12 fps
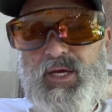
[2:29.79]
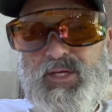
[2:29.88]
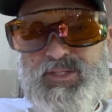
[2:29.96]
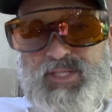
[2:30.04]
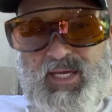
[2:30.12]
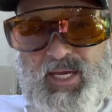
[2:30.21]

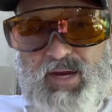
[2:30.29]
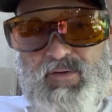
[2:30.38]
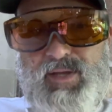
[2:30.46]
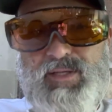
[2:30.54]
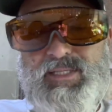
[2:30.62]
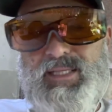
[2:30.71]
to
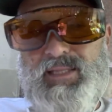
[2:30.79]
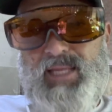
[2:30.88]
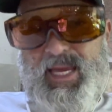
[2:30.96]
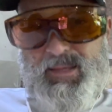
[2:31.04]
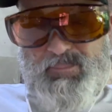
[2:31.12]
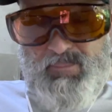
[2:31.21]
areas
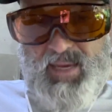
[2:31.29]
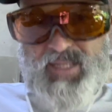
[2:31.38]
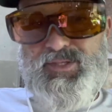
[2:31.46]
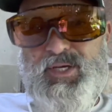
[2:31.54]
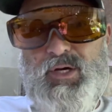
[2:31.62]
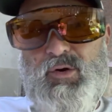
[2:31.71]
like
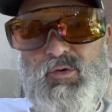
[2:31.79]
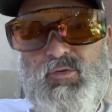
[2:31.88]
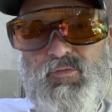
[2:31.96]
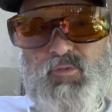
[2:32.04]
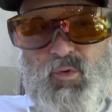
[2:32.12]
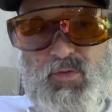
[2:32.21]
Mexico
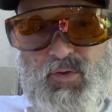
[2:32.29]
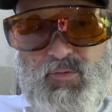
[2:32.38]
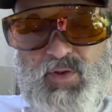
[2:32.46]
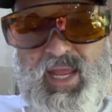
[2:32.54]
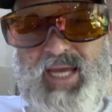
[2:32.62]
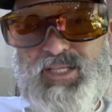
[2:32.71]
for their
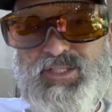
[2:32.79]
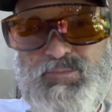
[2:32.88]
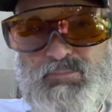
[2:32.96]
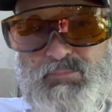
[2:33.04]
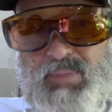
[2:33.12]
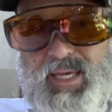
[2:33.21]
next
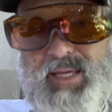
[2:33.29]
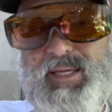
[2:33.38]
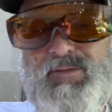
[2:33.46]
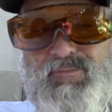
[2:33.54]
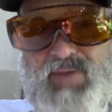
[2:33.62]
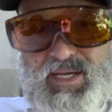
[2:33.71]
big
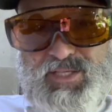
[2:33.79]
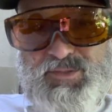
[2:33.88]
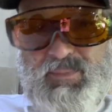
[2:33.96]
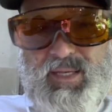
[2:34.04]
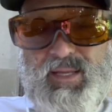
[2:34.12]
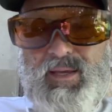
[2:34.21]

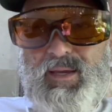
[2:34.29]
investment.